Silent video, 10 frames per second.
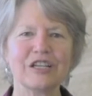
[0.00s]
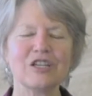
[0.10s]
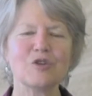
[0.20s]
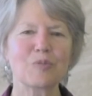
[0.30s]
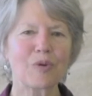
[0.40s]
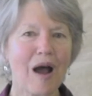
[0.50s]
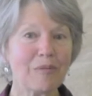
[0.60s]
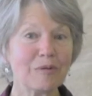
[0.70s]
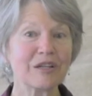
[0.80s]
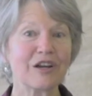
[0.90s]
you
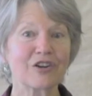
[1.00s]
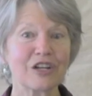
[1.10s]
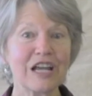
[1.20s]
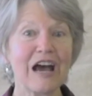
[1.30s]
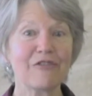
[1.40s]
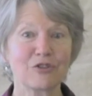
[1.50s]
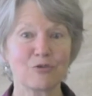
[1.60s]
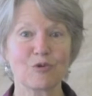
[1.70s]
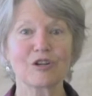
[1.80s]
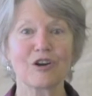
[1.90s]
probably are going to have to
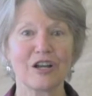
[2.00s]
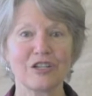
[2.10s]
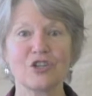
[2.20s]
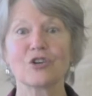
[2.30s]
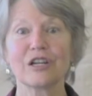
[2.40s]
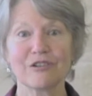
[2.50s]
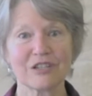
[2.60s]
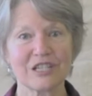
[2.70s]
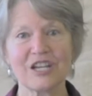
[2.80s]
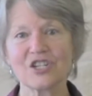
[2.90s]
work on your
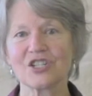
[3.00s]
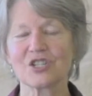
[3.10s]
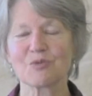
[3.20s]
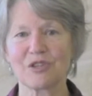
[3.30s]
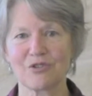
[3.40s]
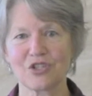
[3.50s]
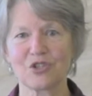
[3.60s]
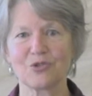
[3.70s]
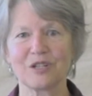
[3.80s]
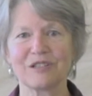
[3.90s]
irritations with your
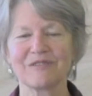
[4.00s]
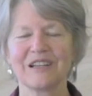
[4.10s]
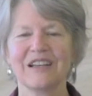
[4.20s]
children.